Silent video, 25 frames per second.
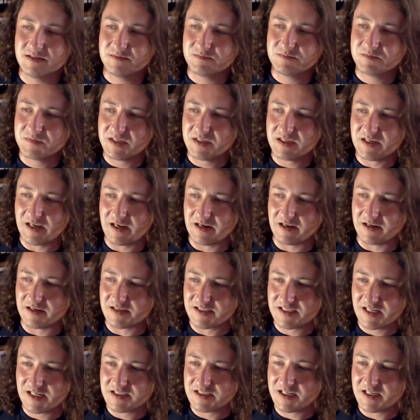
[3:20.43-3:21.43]
had a
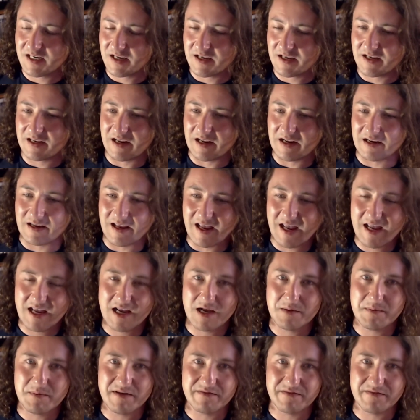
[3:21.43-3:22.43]
cassette deck. It had an
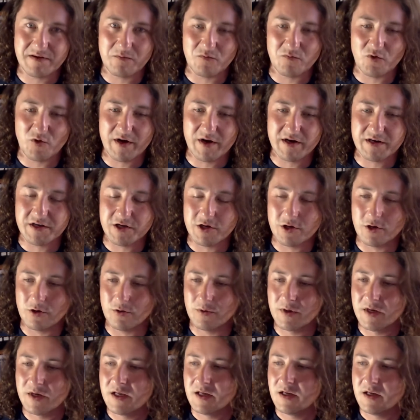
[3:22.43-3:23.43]
AM/FM radio.
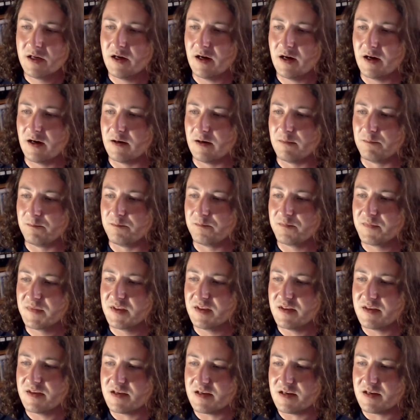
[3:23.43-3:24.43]

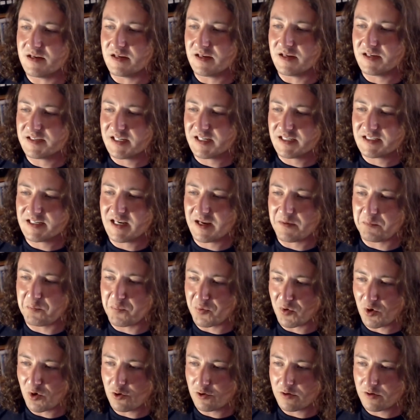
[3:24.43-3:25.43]
The cassette deck
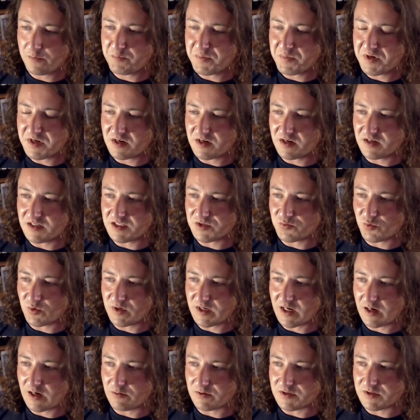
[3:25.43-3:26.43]
broke because when
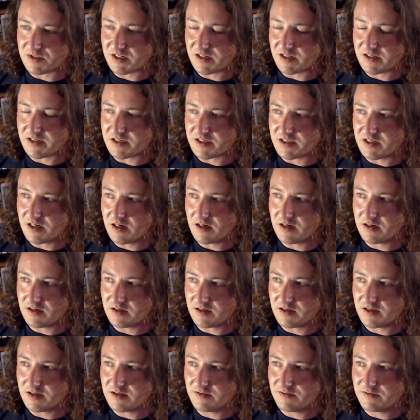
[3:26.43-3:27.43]
I was a
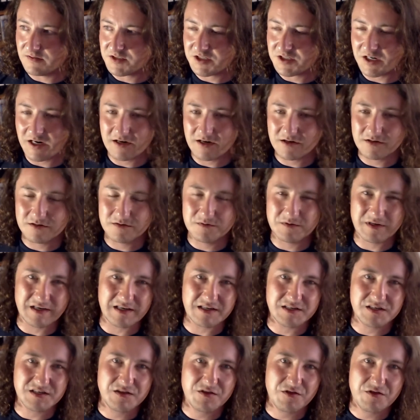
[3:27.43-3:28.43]
young child, like
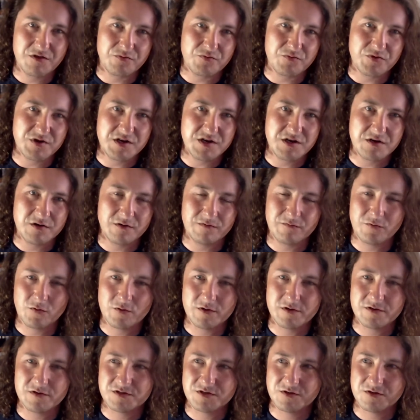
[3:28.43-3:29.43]
3 or 4
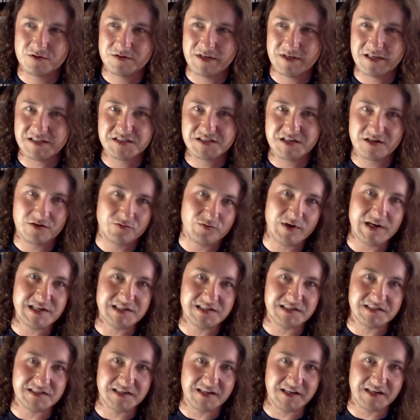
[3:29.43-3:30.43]
years old, I stuck
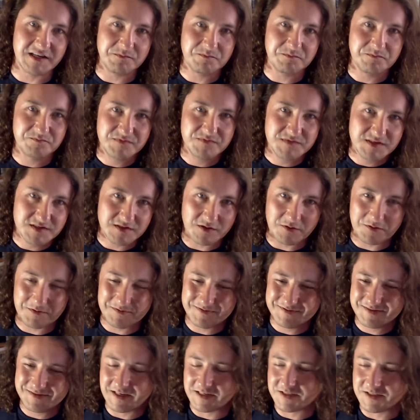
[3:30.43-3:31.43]
raisins in it. So
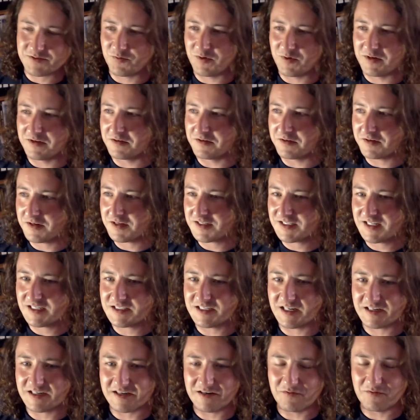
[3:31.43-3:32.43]
that's why the cassette
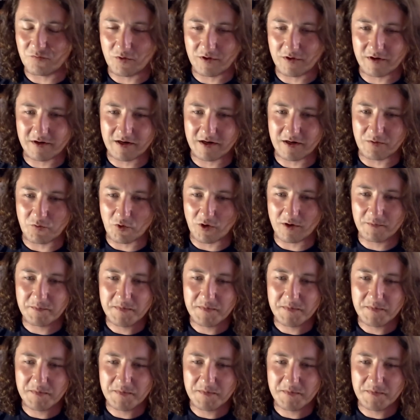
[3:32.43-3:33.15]
deck didn't work anymore.